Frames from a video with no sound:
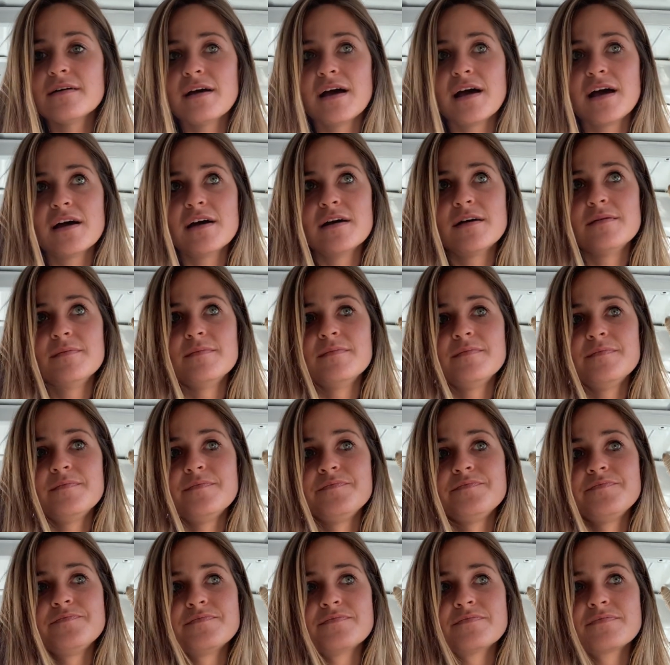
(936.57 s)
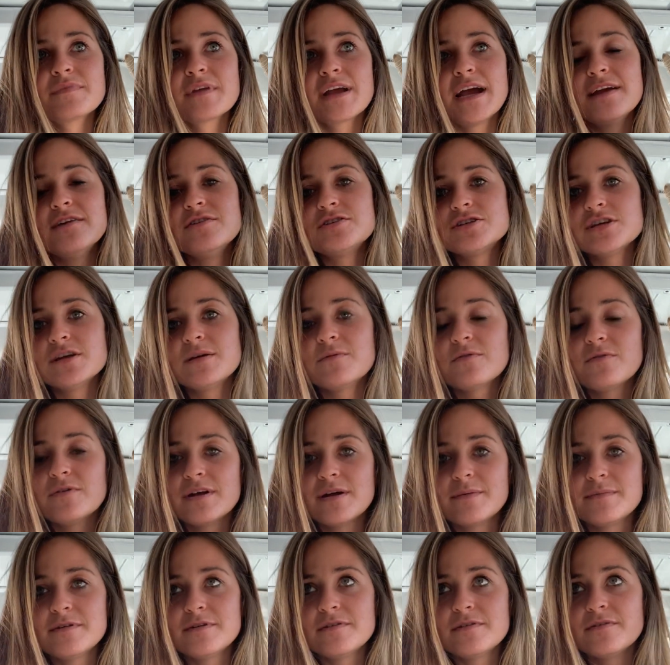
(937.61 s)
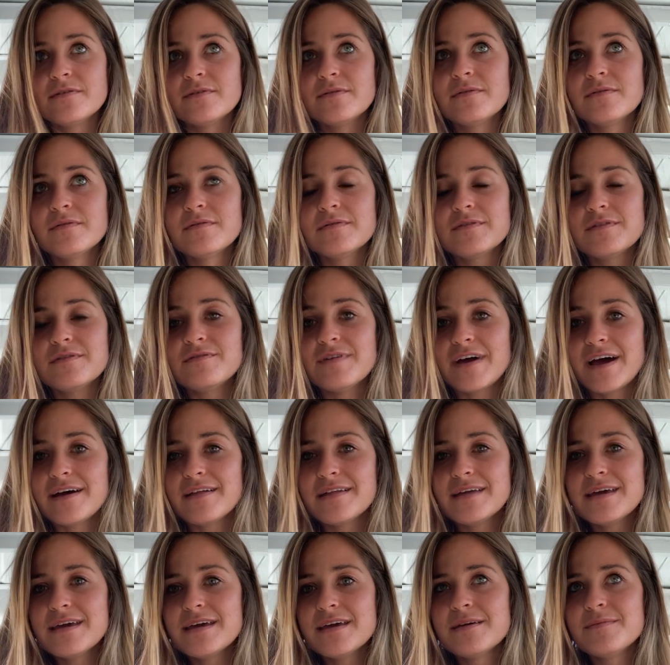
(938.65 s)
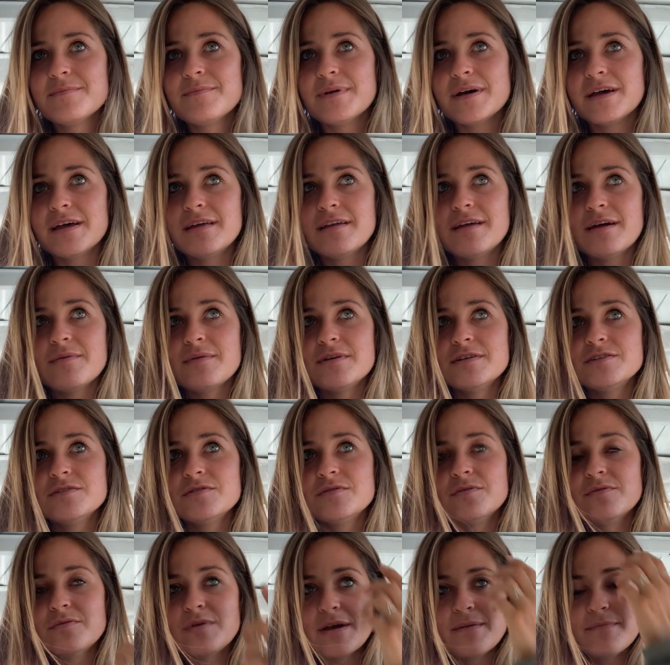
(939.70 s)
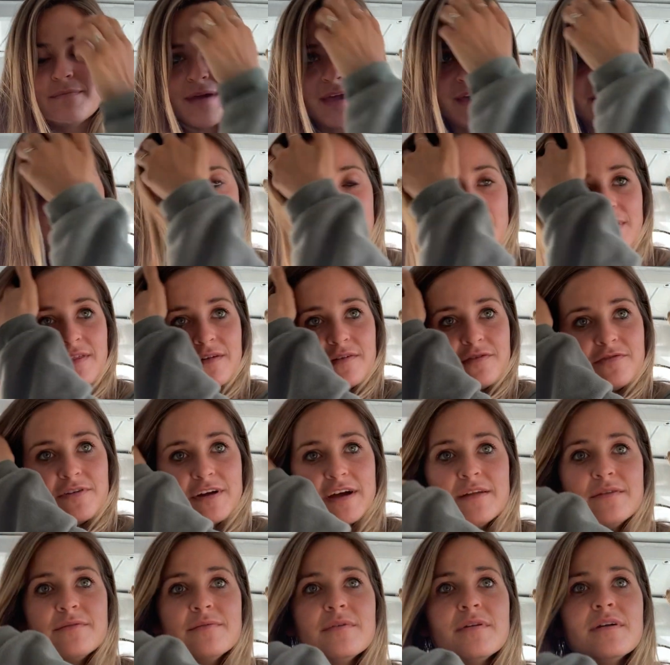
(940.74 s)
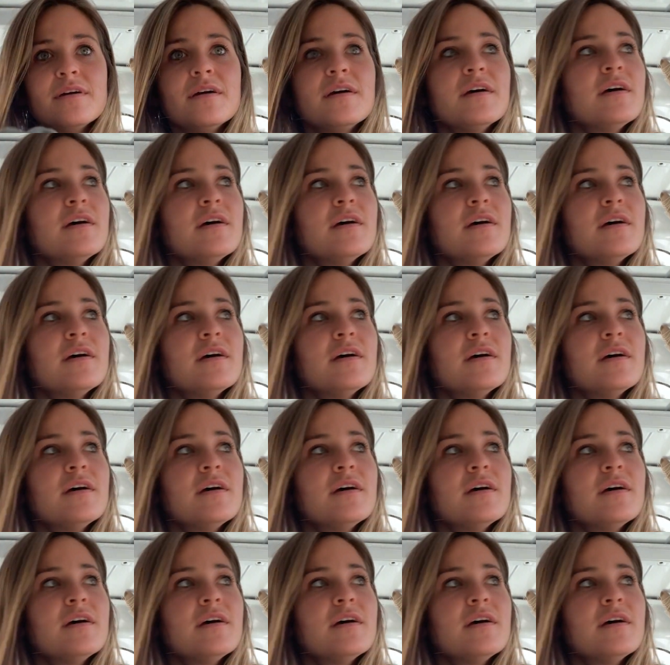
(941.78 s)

I usually am going up to the valley, but I went to Waimea with a friend